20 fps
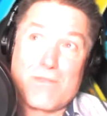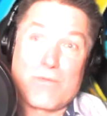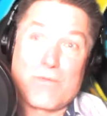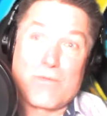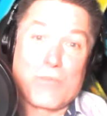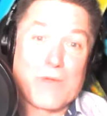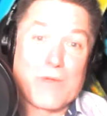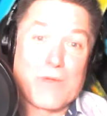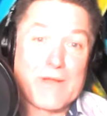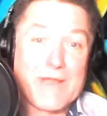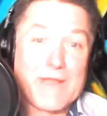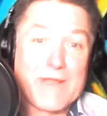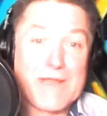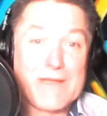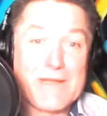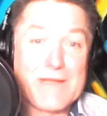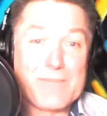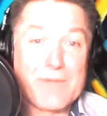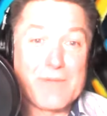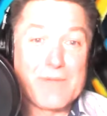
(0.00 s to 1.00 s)
when
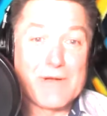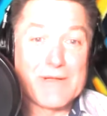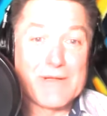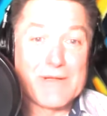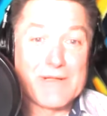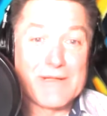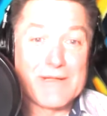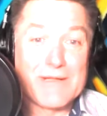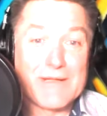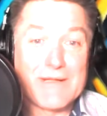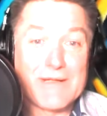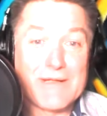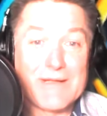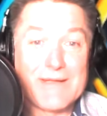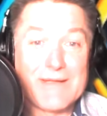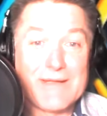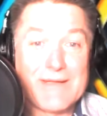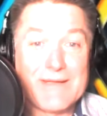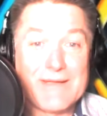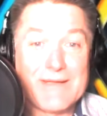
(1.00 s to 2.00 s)
anybody
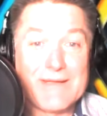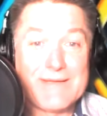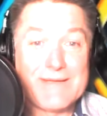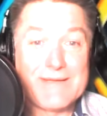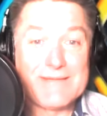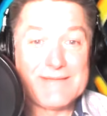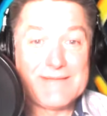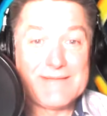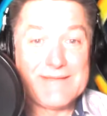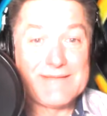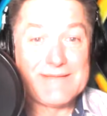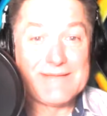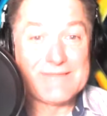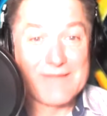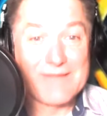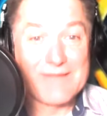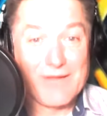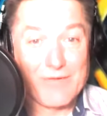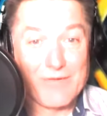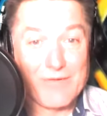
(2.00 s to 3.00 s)
needs
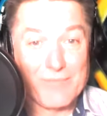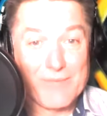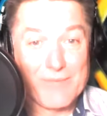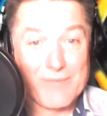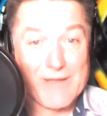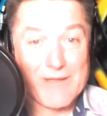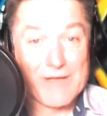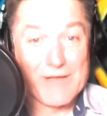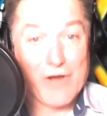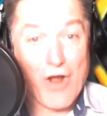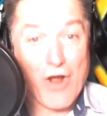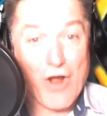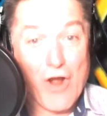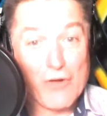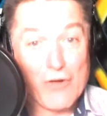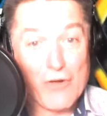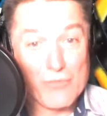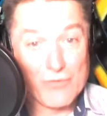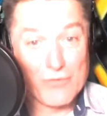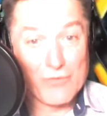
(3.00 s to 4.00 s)
help at
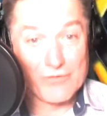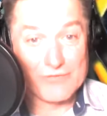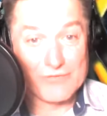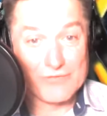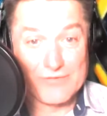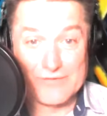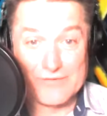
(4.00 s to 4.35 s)
Hogwarts,